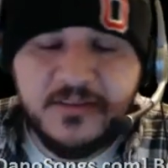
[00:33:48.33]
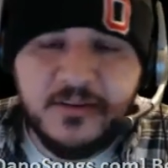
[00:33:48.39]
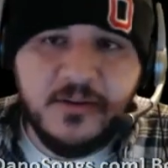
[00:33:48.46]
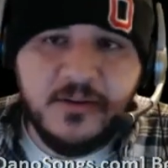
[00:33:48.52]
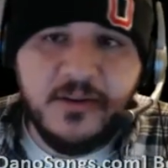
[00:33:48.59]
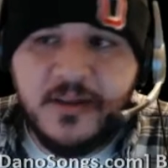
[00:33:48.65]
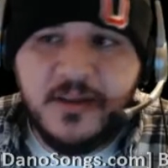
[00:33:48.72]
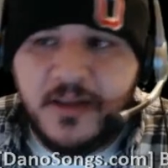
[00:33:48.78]
you
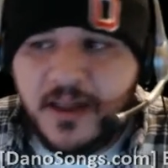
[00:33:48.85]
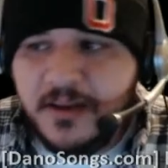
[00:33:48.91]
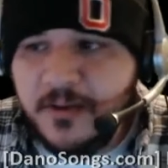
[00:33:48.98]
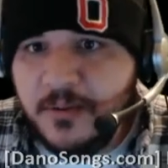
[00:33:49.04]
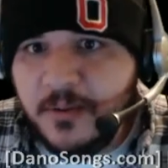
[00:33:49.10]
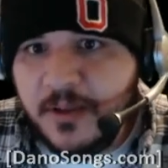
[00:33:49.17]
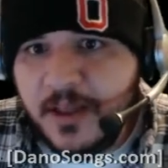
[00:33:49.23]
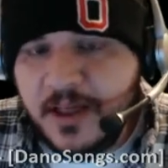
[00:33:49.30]
know, I
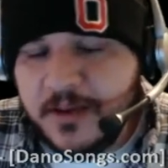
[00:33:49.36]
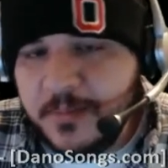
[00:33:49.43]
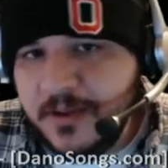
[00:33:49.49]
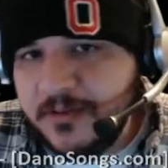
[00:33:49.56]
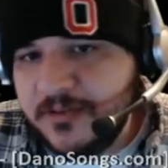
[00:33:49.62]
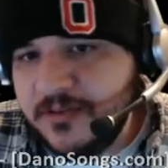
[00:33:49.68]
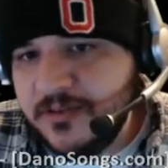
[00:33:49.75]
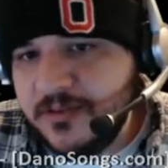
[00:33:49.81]
know a lot
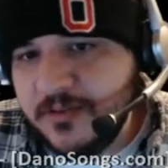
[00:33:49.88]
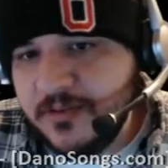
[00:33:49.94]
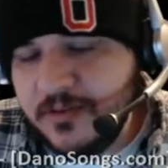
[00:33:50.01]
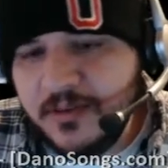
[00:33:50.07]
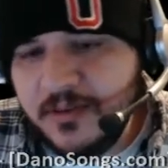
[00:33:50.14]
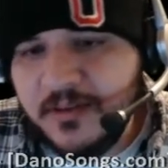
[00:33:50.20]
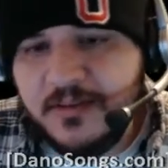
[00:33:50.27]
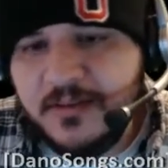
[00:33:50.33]
about certain
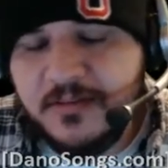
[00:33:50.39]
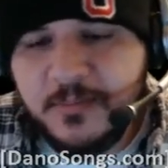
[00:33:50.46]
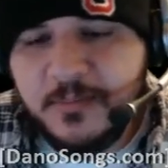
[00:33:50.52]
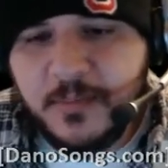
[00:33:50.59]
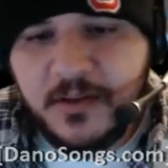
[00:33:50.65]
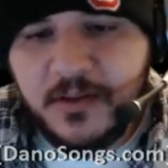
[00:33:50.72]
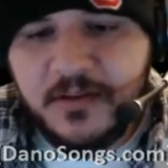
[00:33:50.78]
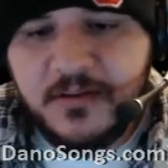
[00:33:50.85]
things,
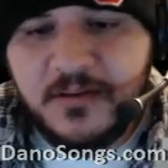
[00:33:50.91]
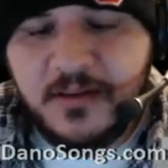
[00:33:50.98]
but